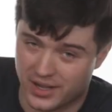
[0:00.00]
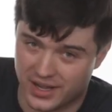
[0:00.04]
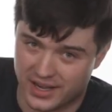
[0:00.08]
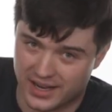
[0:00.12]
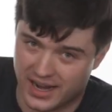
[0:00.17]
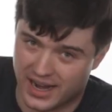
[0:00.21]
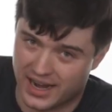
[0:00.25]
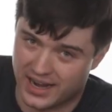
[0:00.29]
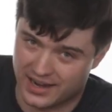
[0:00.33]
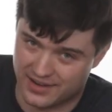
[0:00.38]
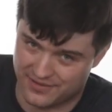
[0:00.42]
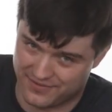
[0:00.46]

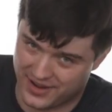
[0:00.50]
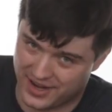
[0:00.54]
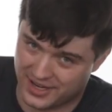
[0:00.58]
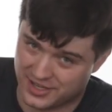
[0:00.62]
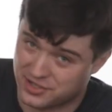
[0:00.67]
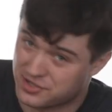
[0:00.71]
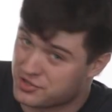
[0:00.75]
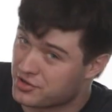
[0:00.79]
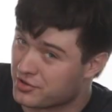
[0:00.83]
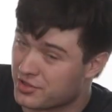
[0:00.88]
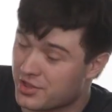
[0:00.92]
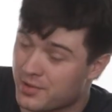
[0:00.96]
but I in
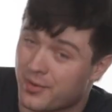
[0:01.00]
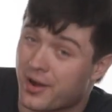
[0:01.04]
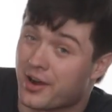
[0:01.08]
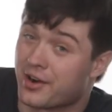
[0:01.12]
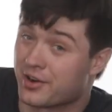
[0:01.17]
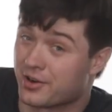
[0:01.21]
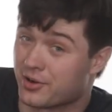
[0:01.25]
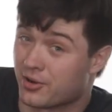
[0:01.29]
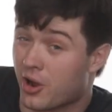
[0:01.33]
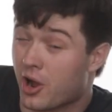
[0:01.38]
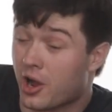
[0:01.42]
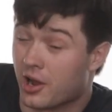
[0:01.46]
fact turned the
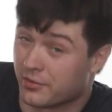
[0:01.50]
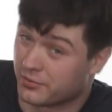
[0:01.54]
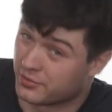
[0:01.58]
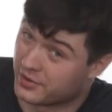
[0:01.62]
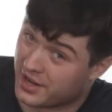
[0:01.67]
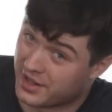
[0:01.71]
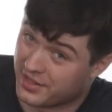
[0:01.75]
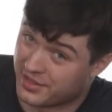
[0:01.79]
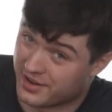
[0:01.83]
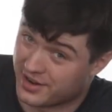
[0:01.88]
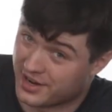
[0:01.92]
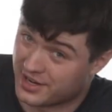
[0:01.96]
monitor off
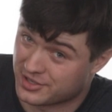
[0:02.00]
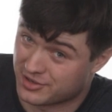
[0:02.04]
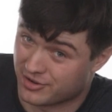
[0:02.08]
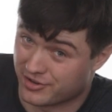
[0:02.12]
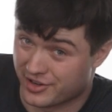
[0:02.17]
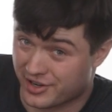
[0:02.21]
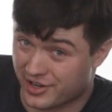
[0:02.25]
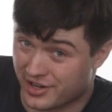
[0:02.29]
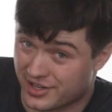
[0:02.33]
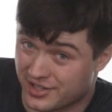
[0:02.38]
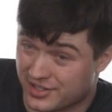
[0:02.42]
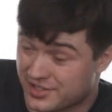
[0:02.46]
when I thought I
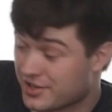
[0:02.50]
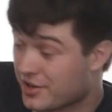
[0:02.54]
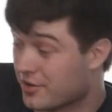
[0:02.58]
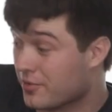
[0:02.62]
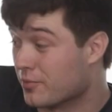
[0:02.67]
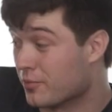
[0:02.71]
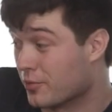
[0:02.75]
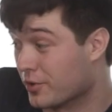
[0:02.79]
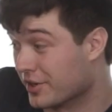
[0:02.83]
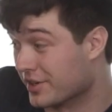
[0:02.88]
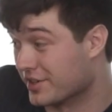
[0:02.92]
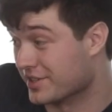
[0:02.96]
turned it on,
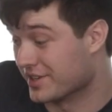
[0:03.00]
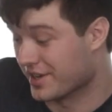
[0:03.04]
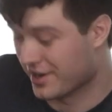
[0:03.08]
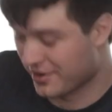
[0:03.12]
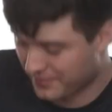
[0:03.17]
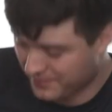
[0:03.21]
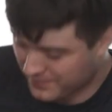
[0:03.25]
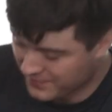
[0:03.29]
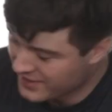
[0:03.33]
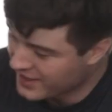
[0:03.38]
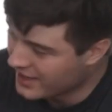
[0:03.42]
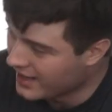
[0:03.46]
so we're good to go.